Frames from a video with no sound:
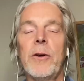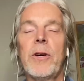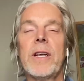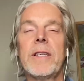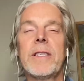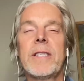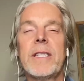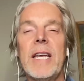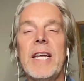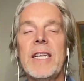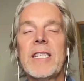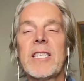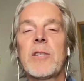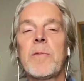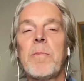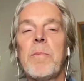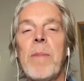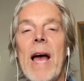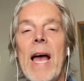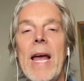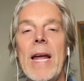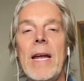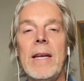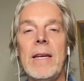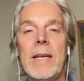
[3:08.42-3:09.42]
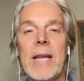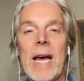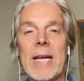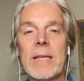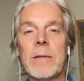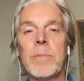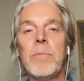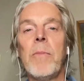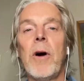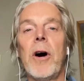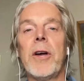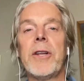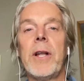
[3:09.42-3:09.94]
can see in Spain
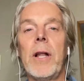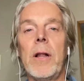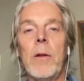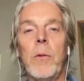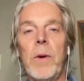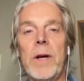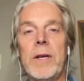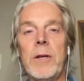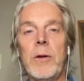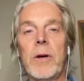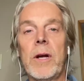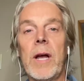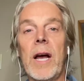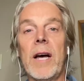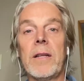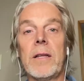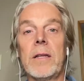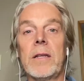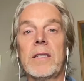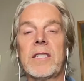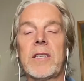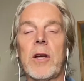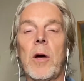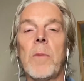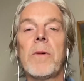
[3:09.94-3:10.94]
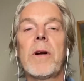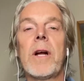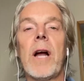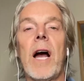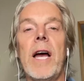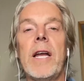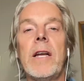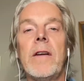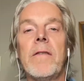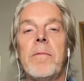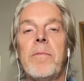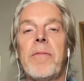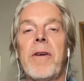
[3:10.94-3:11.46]
that model when you got some
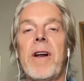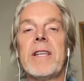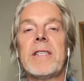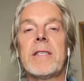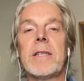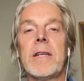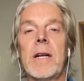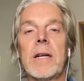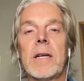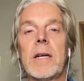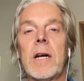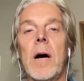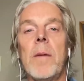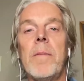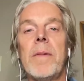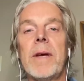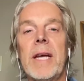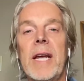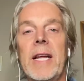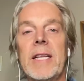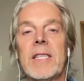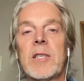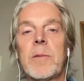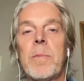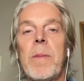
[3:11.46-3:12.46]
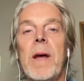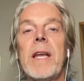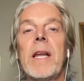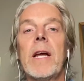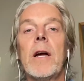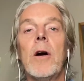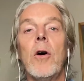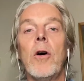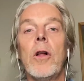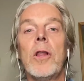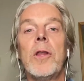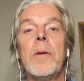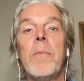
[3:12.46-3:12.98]
kind of president coming in,
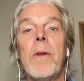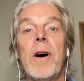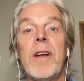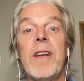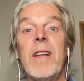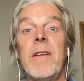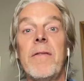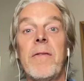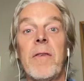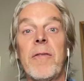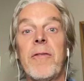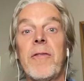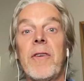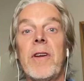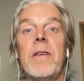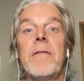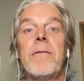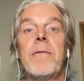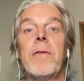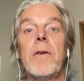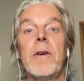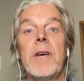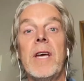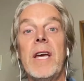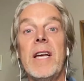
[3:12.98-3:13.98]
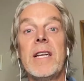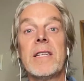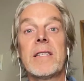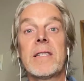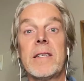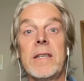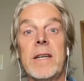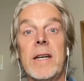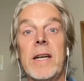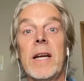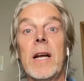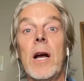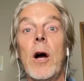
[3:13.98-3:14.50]
spending all the money for 3, 4 years
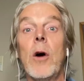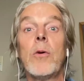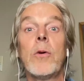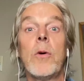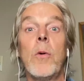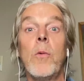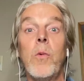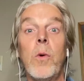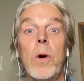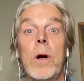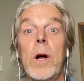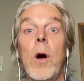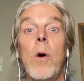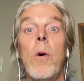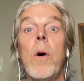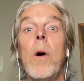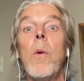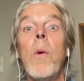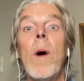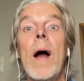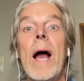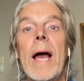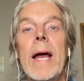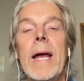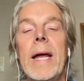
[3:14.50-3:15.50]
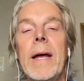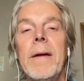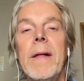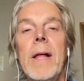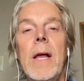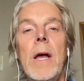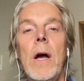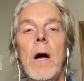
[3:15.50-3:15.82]
and then he go away.